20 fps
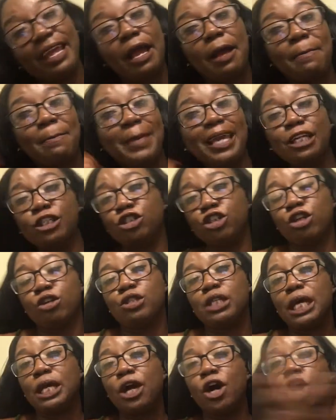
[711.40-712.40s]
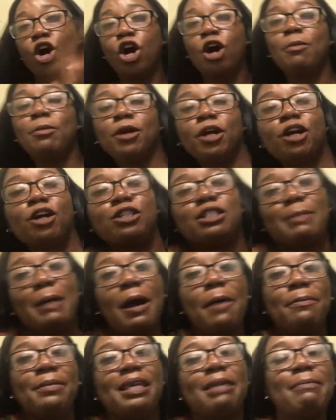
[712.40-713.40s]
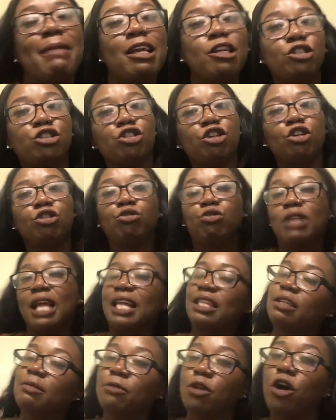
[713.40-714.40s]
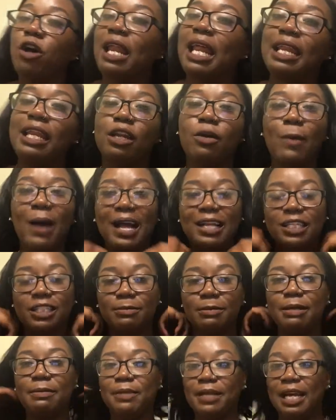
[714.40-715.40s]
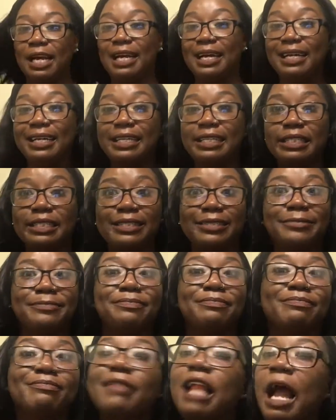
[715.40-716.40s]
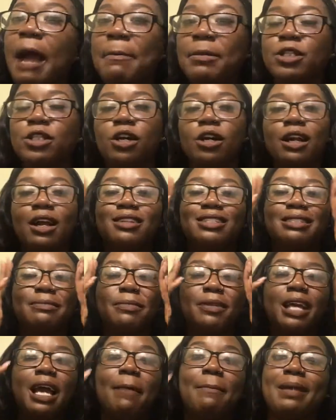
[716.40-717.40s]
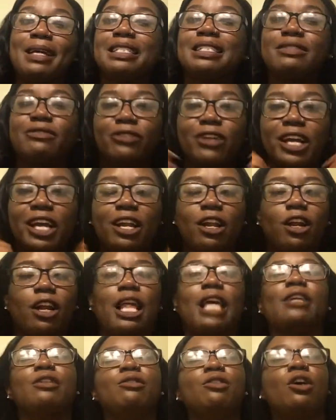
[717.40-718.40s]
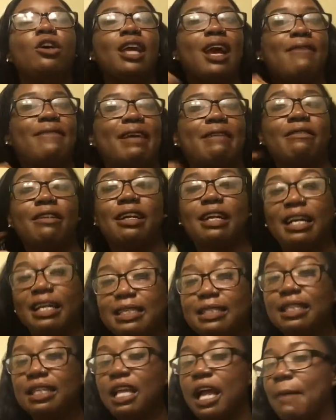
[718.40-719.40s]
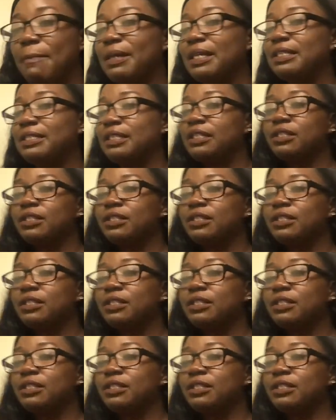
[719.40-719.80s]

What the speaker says: yeah, make sure you tell your homegirls about me. Make sure you let them know they need to watch me because I'm gonna turn out to be your best friend. I like, you know, your favorite cousin, your big